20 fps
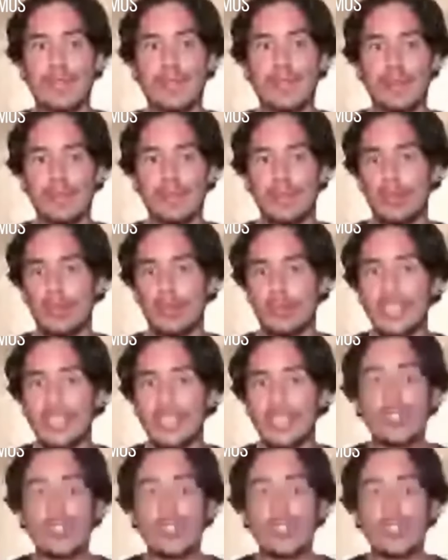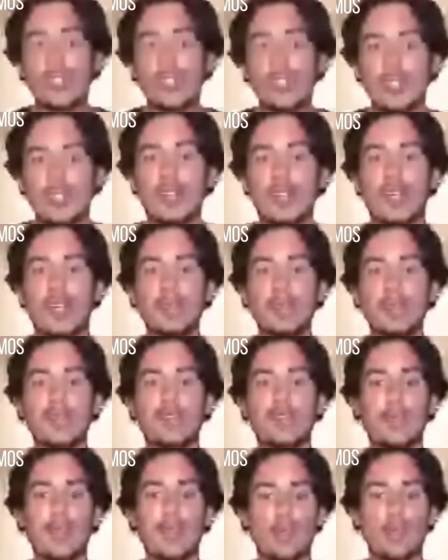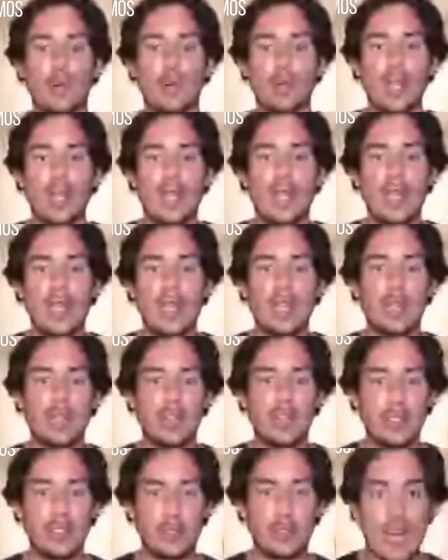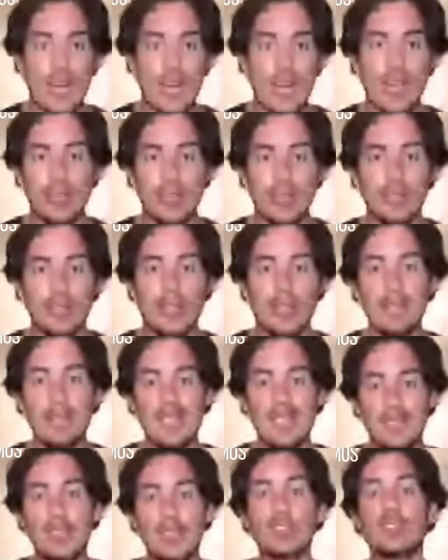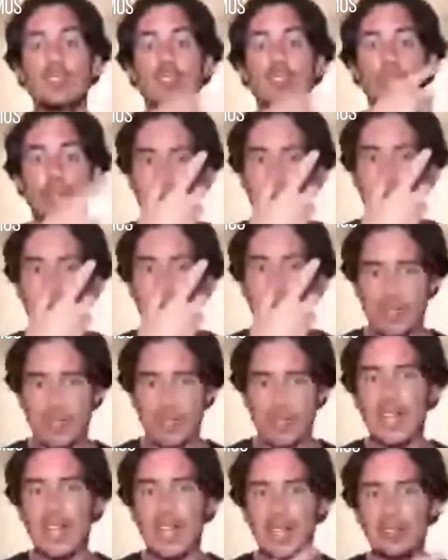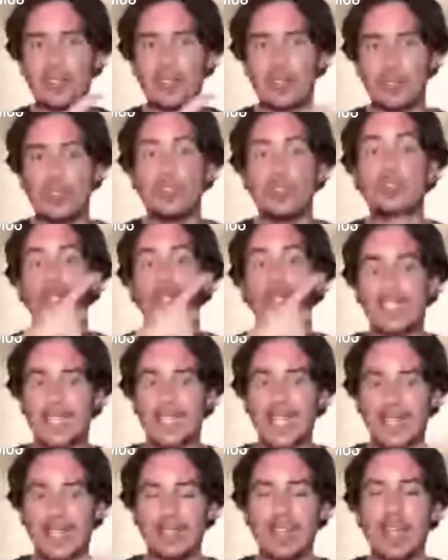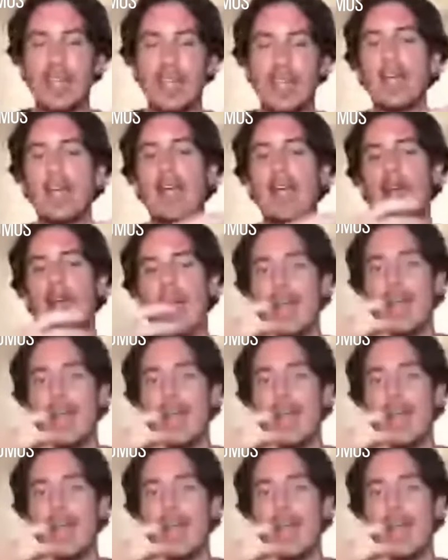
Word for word: resonate, comes from the word re, that means to go back again, to do it again, and